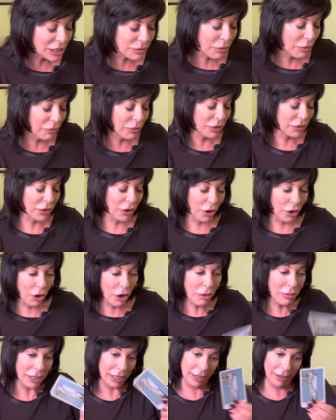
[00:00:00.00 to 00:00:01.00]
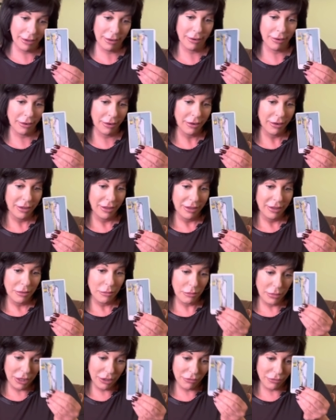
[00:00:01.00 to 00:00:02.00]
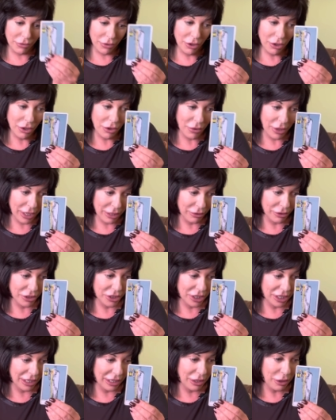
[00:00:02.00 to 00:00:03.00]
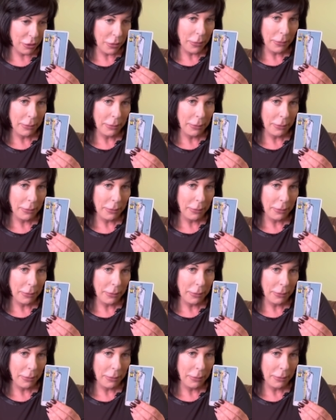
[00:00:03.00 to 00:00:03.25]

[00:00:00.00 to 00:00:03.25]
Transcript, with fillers: But with the Hermit here, big Virgo energy,